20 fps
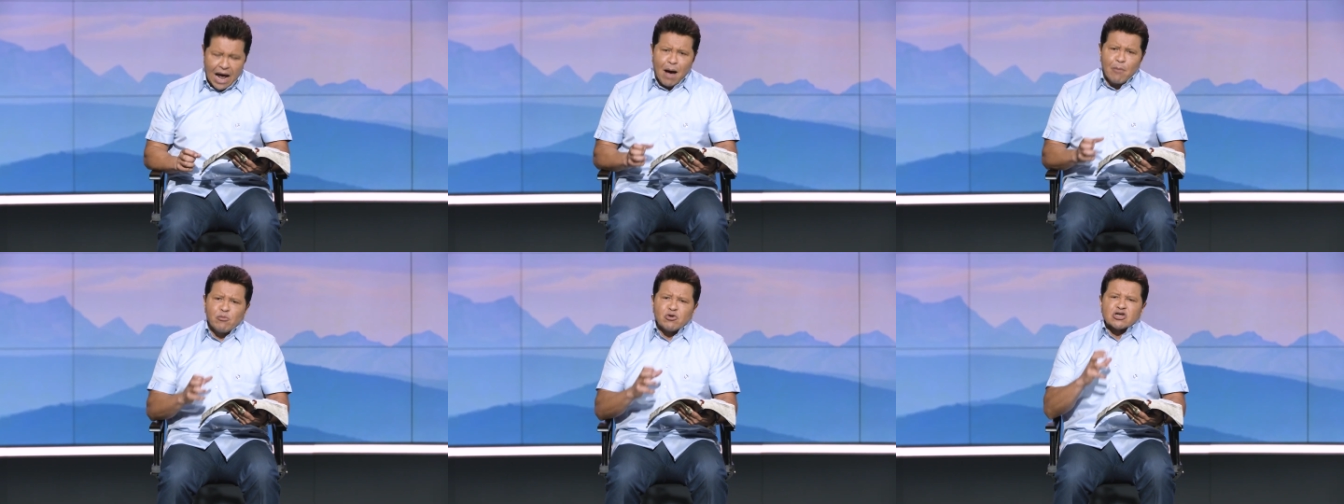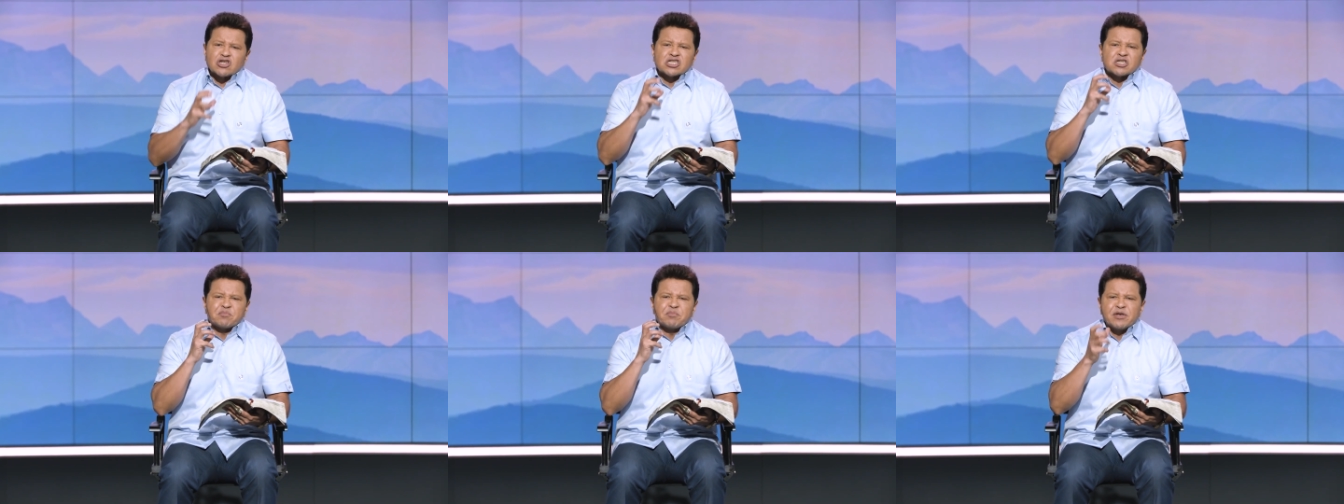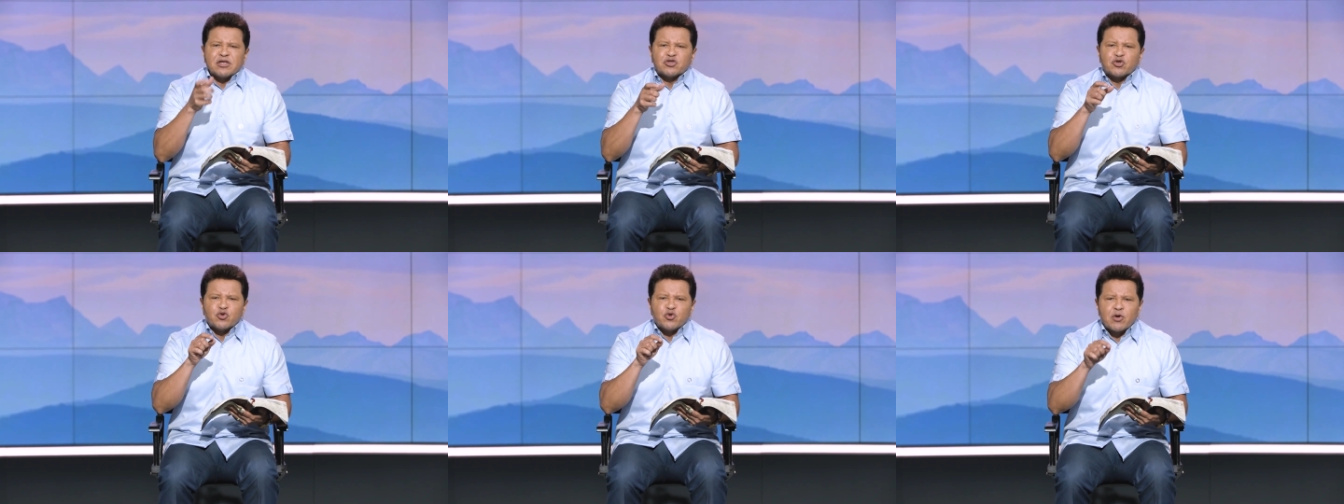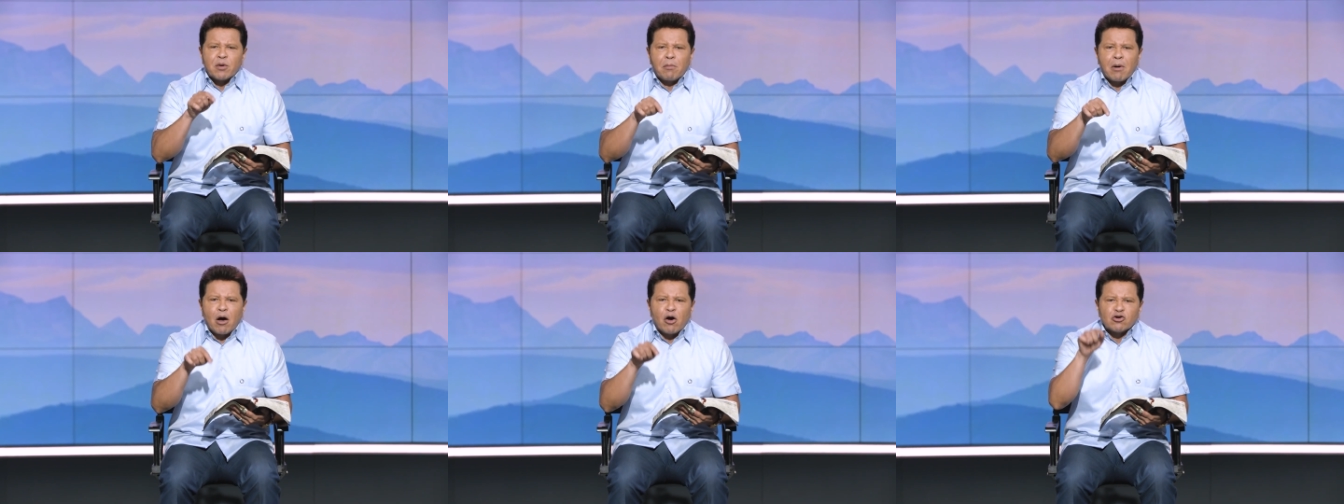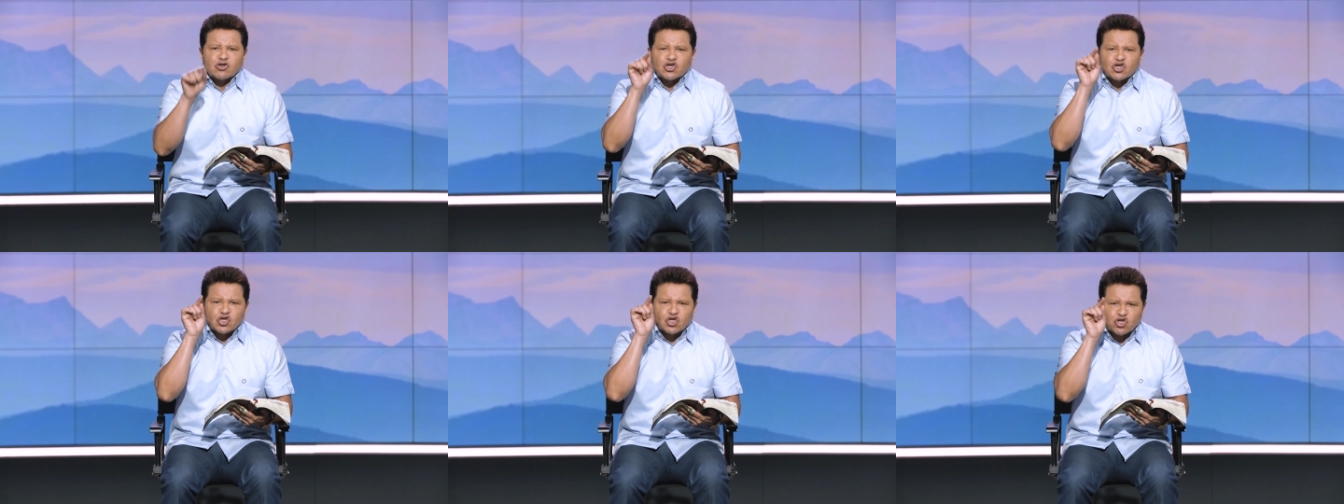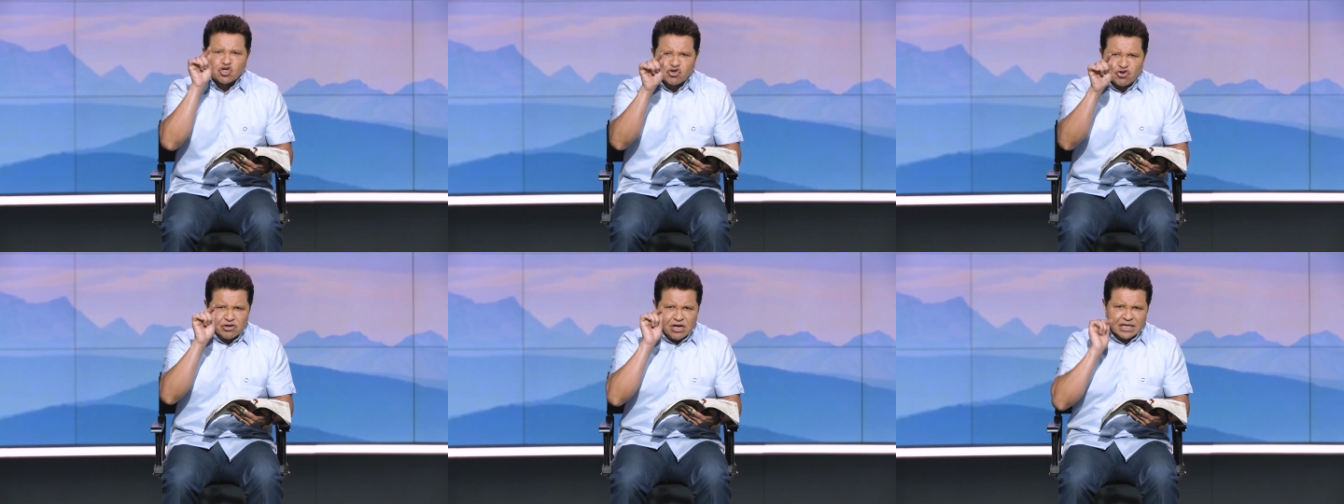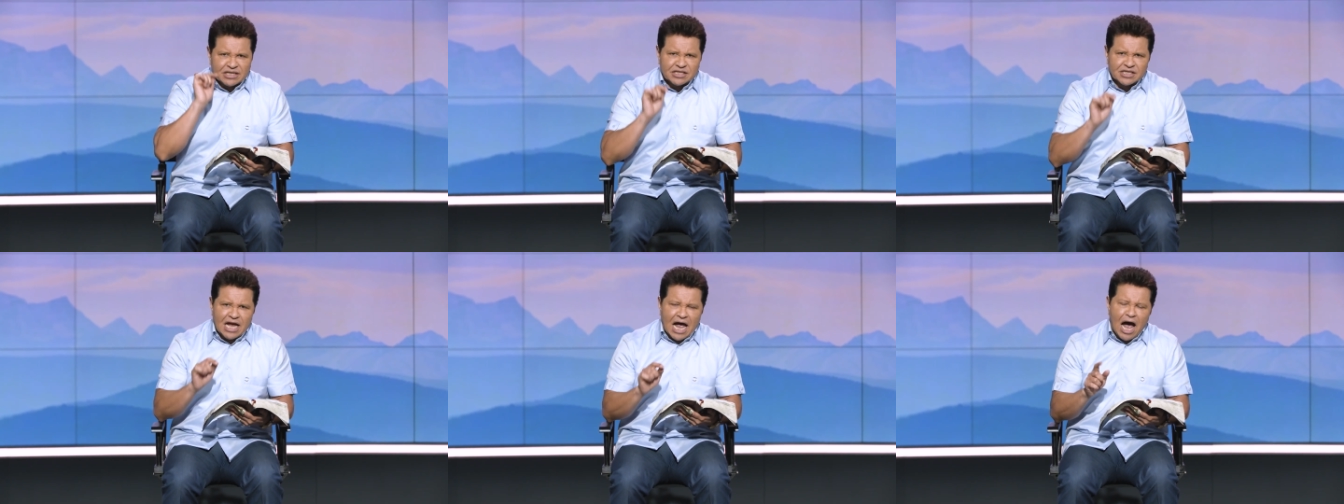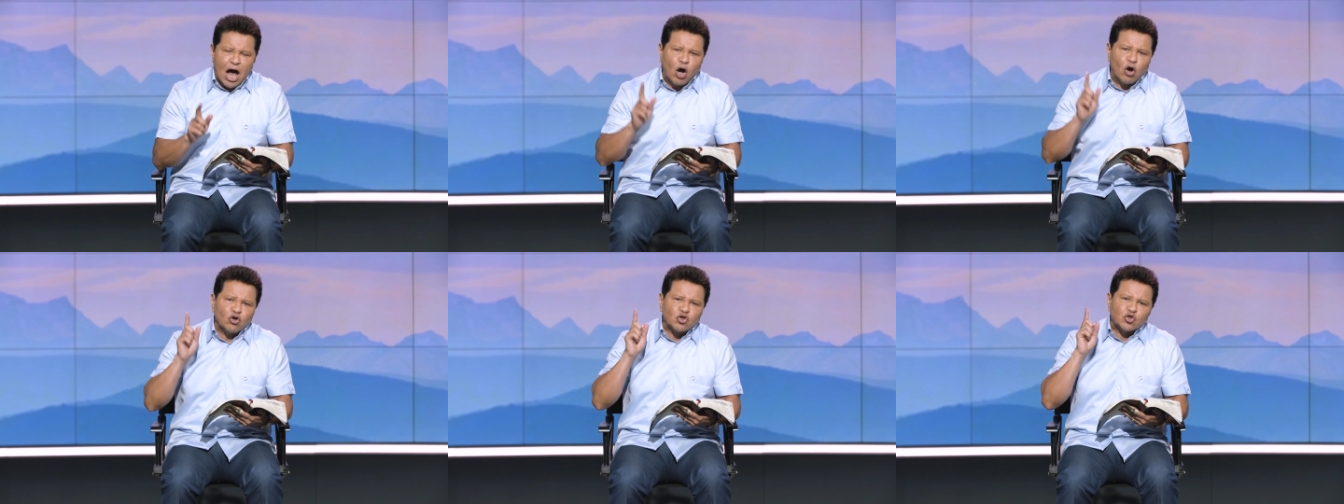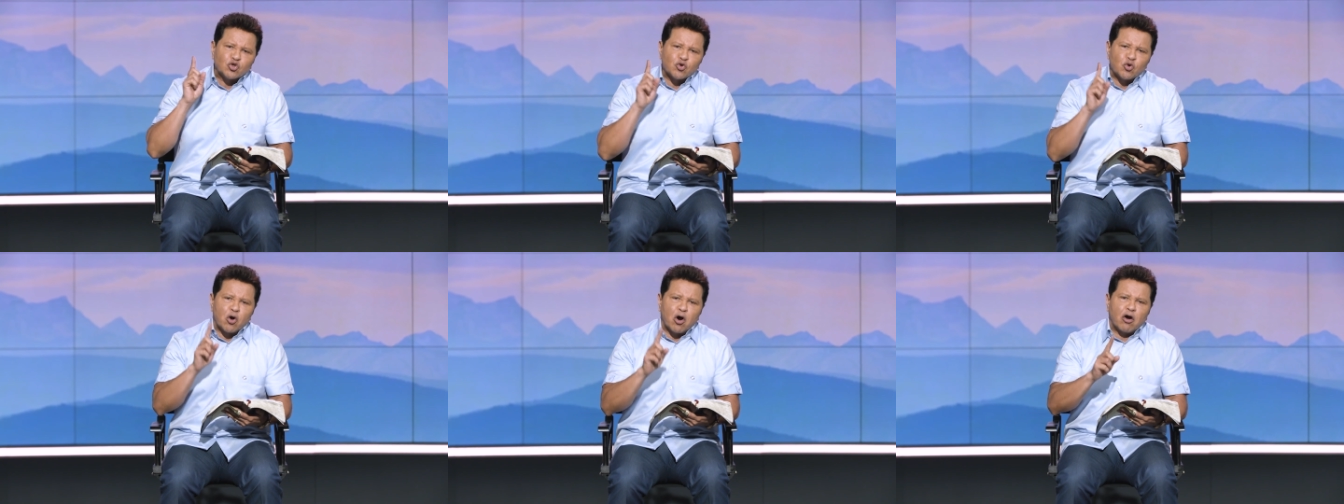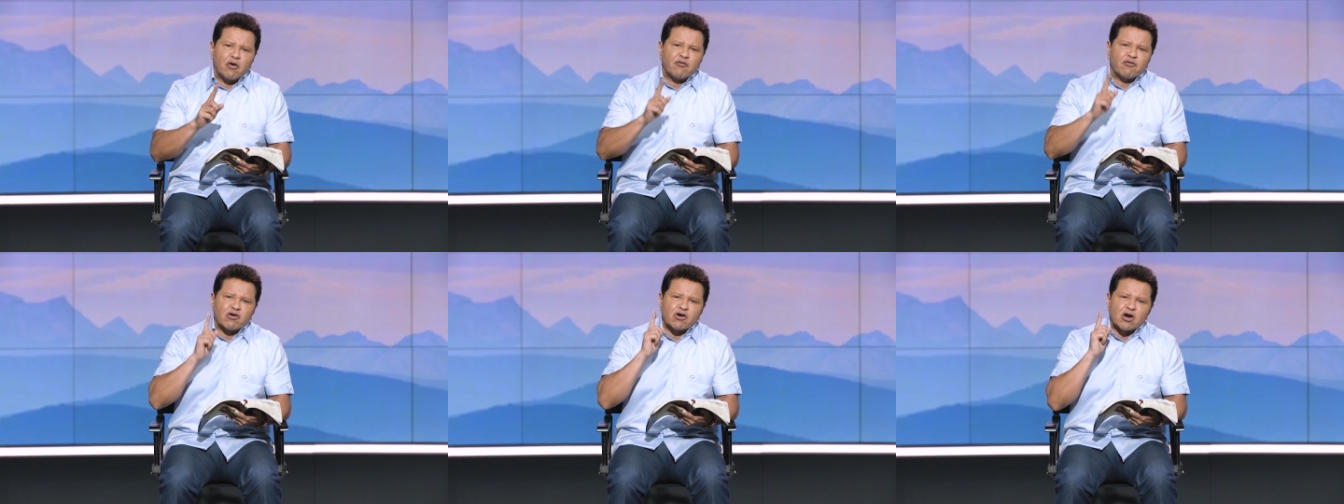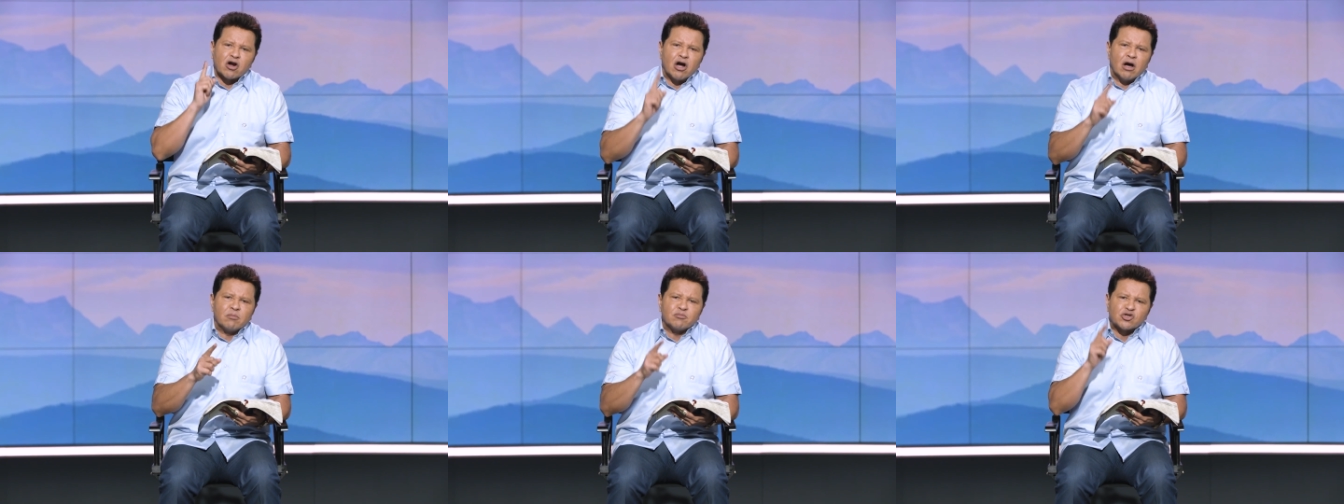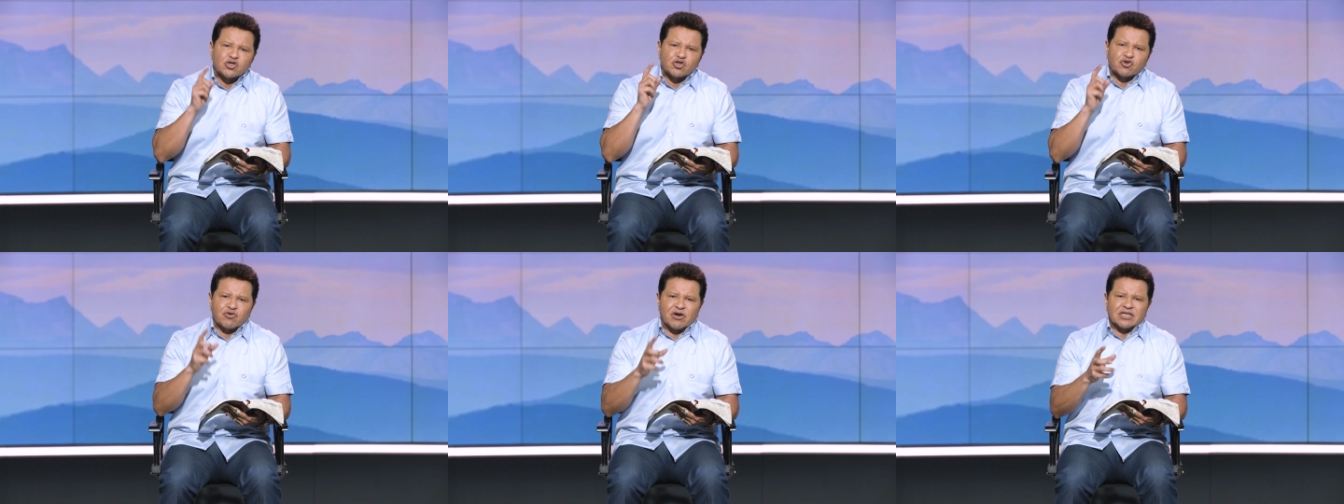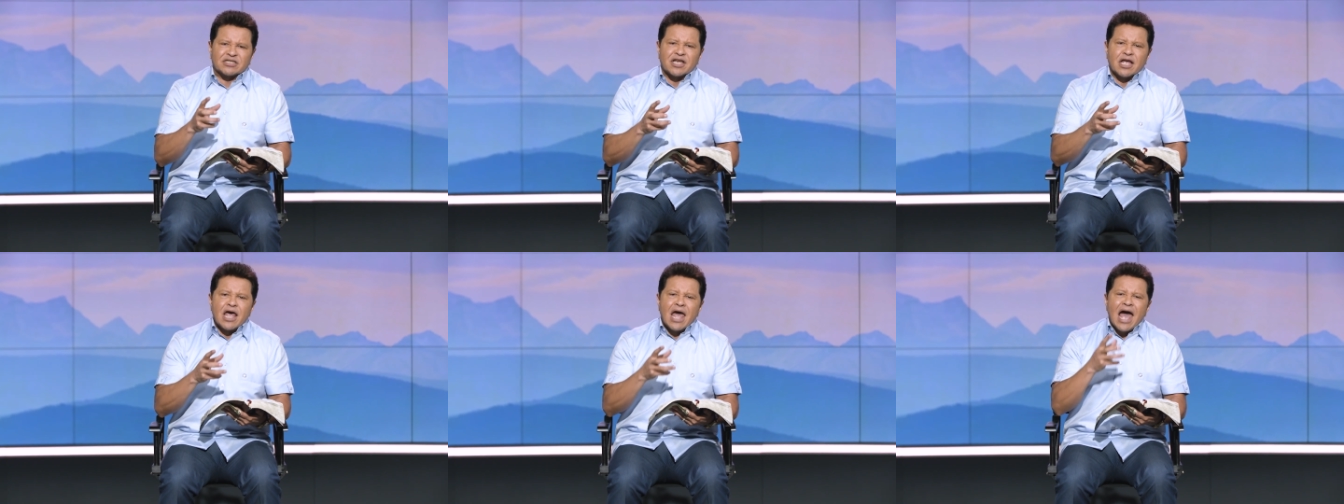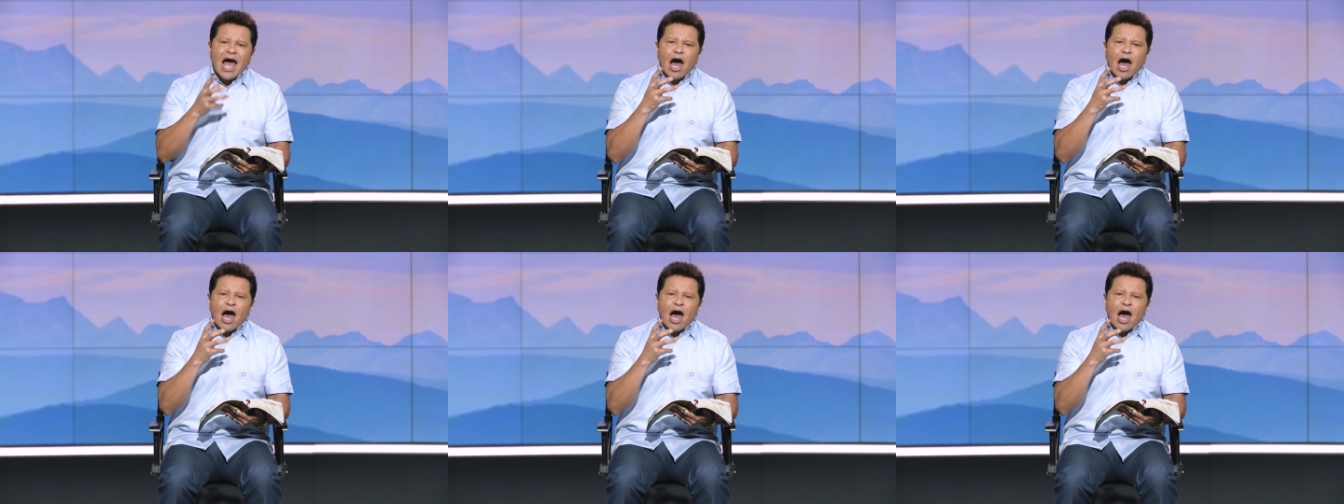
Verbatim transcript: I'm going to speak to you about stress, how to overcome stress.